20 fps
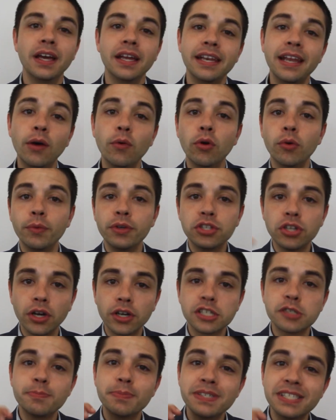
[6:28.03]
Now, when we
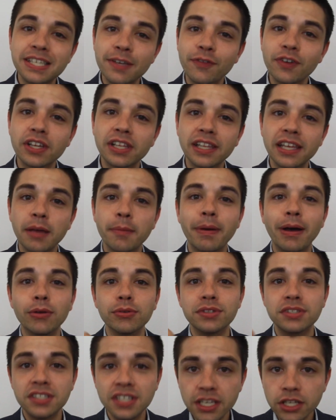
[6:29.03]
talk specifically
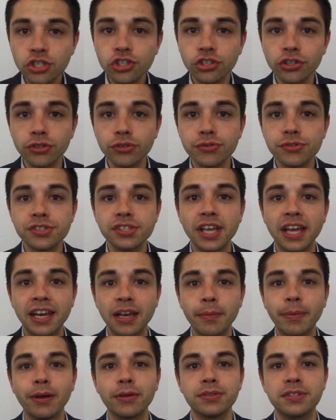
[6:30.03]
about teachers and
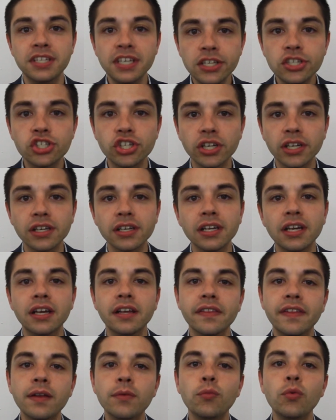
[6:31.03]
about teaching,
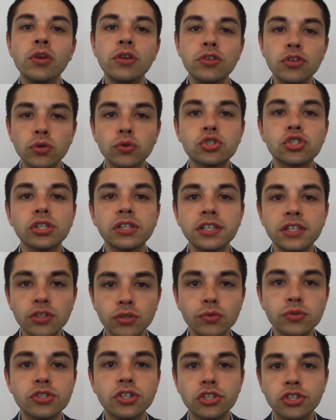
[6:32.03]
then we usually
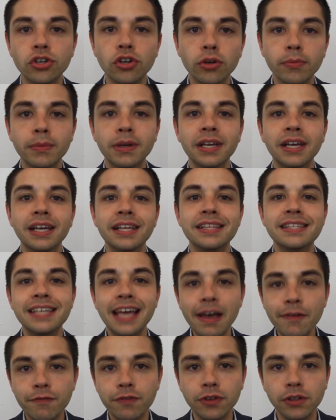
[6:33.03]
use the term
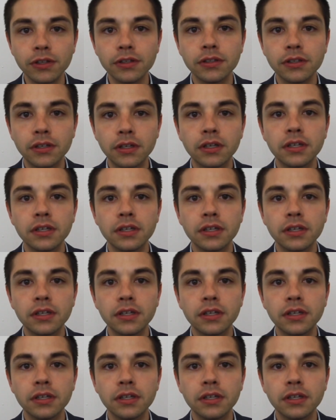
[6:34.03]
TEFL,